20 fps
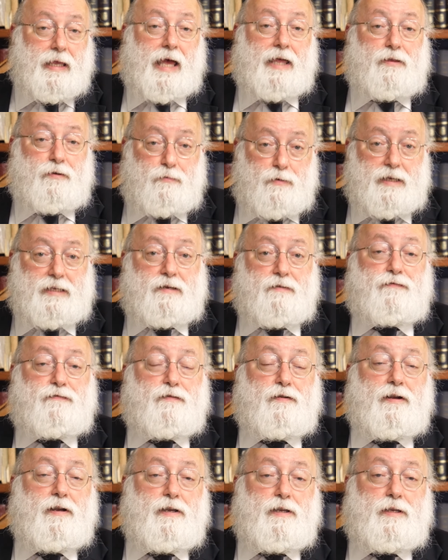And the reason
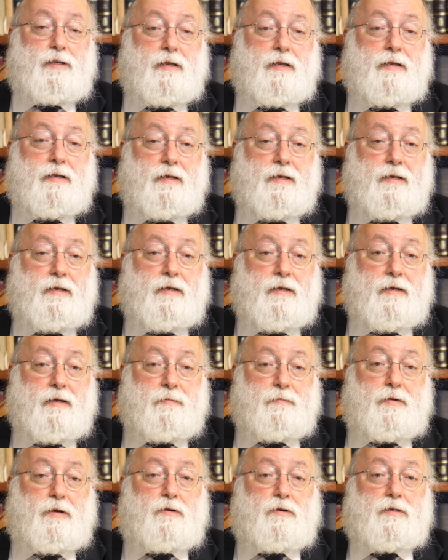for it is
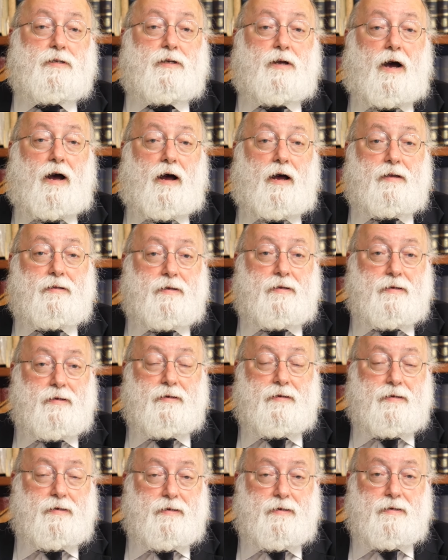because God,
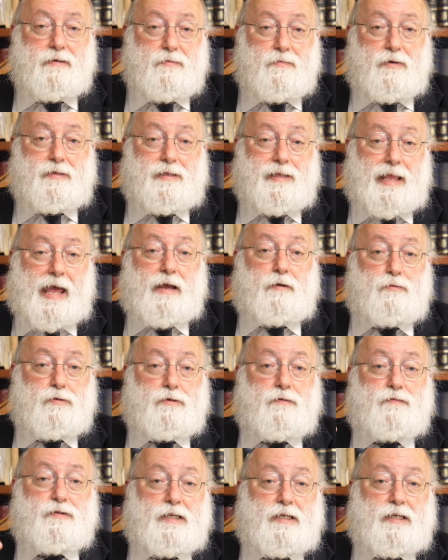what language of